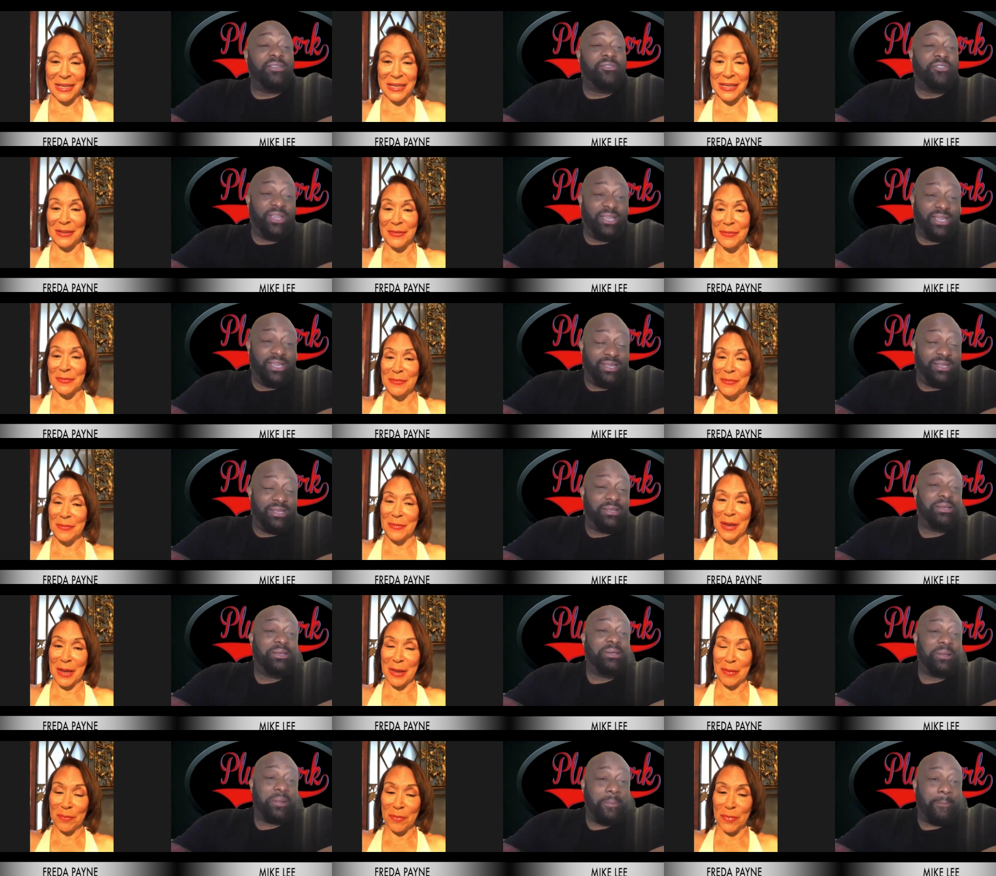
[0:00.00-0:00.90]
Speaker 1: And,
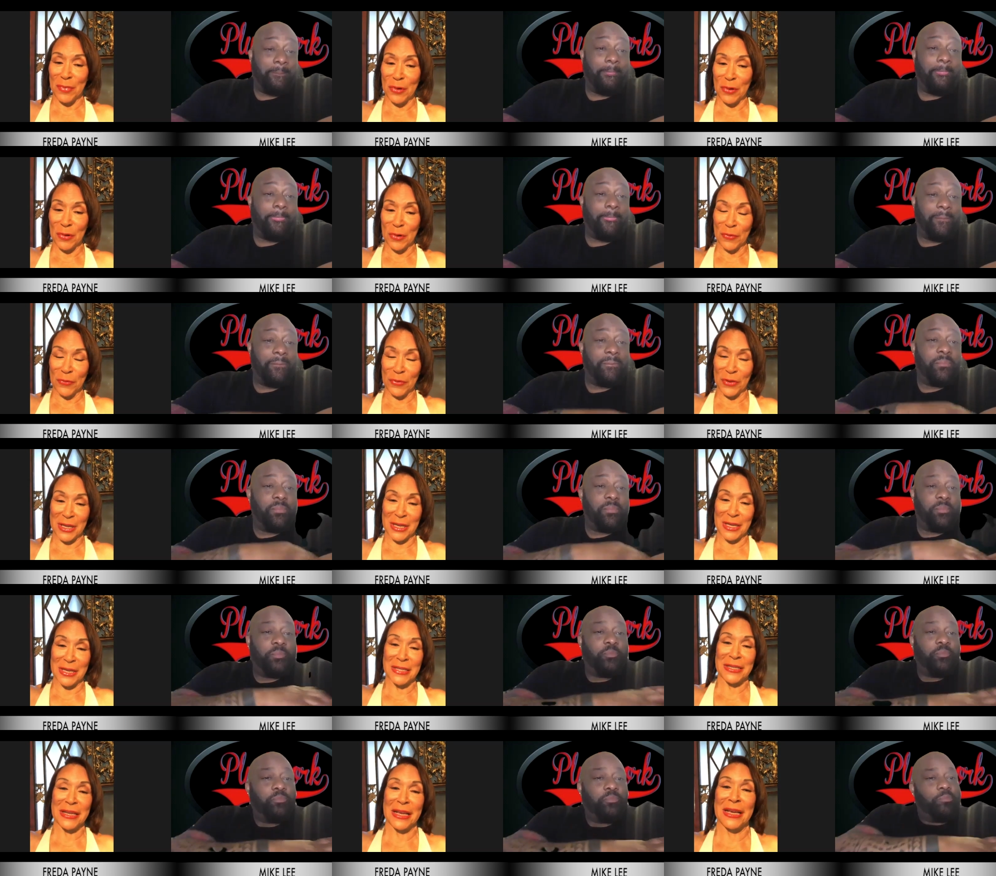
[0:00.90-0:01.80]
and,
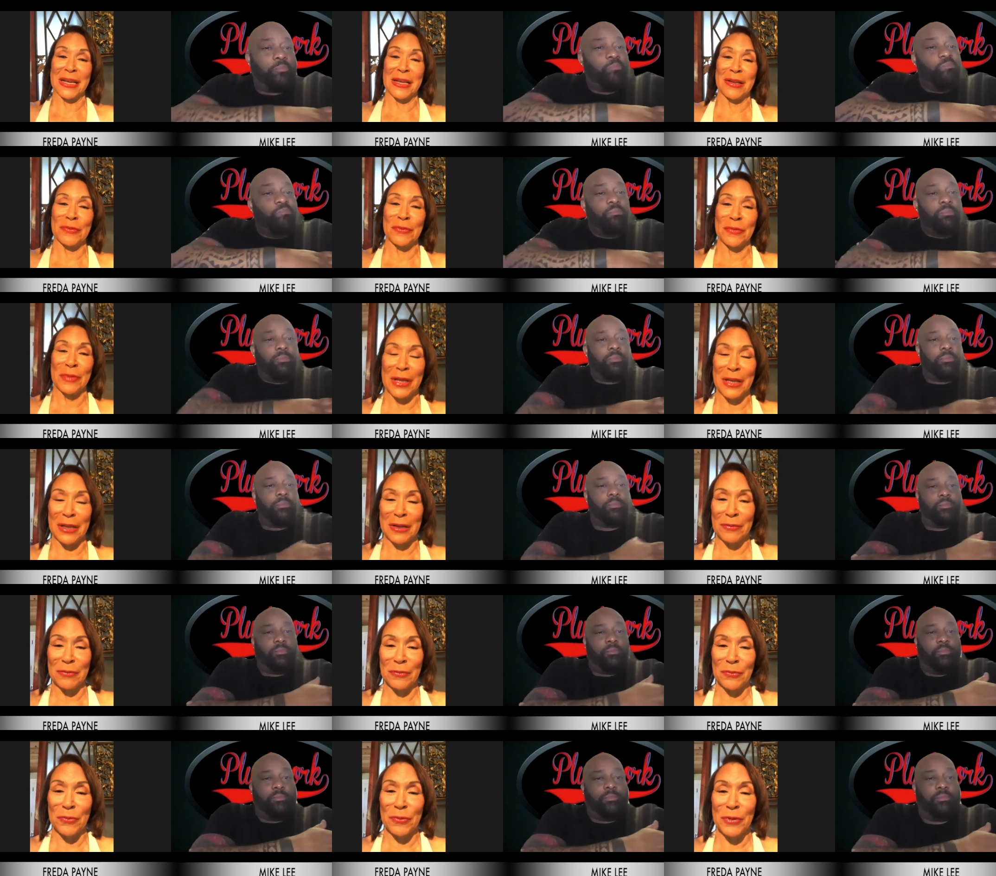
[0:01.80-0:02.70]
movies and
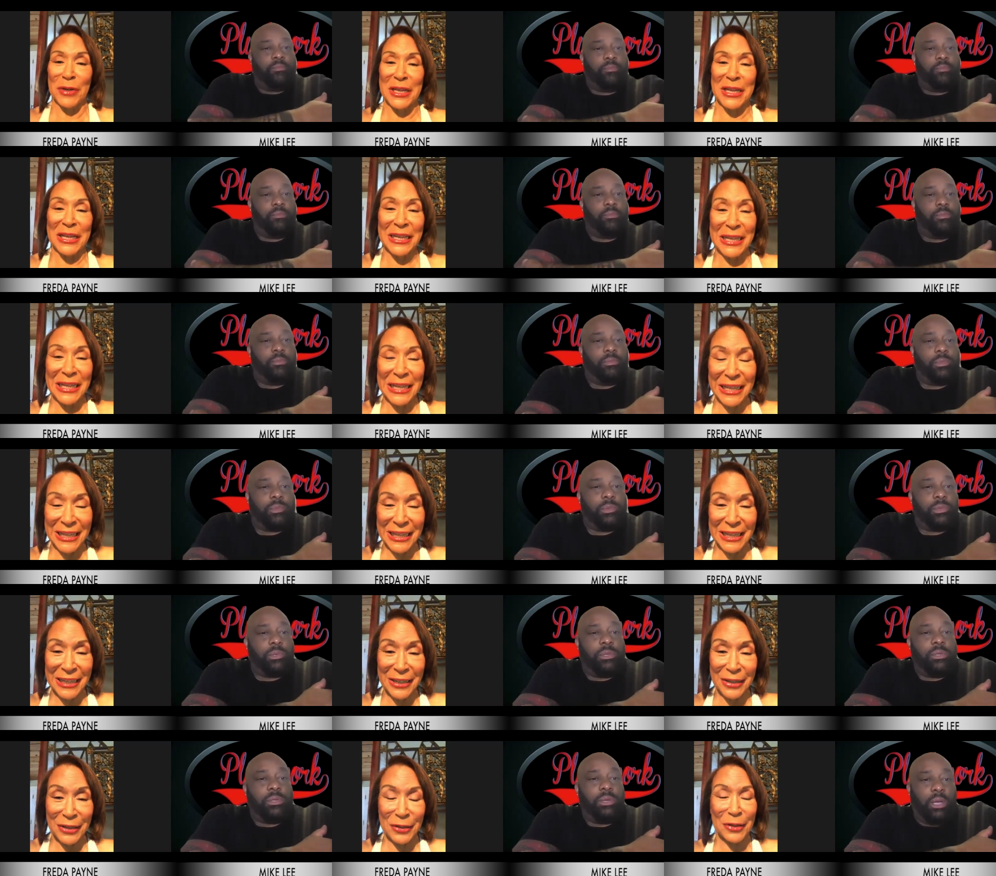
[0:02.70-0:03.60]
and
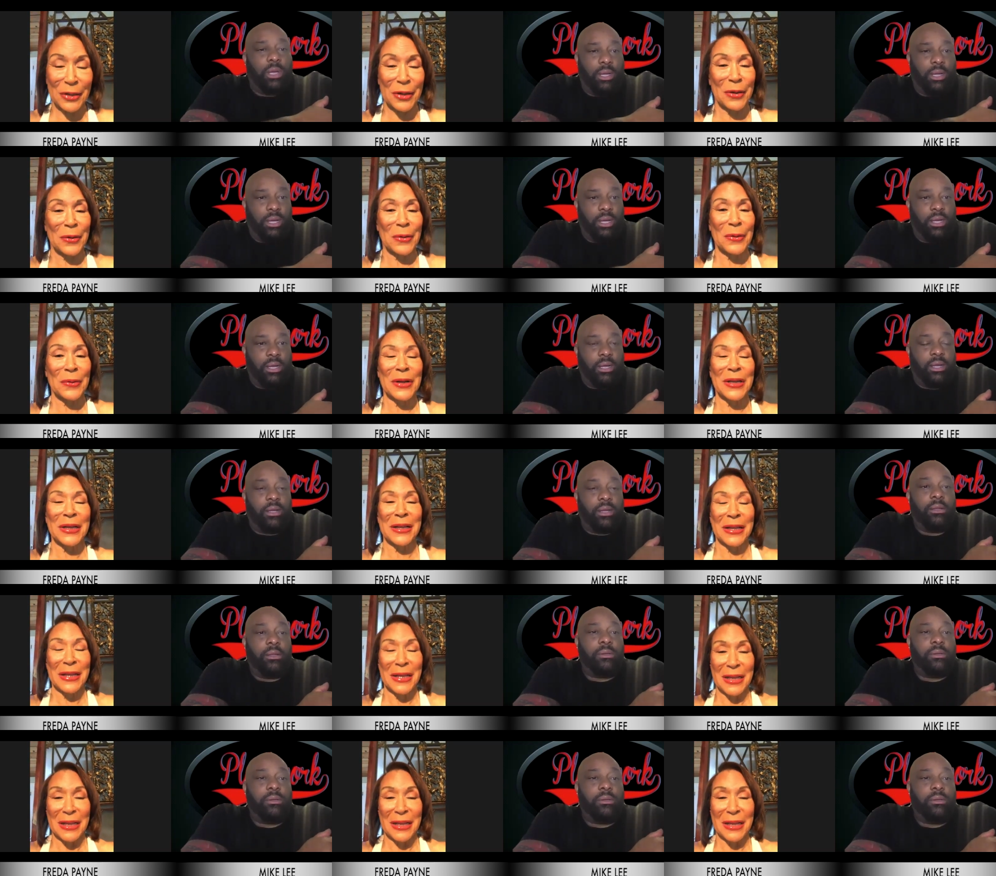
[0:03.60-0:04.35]
reading, you know, and uh-huh.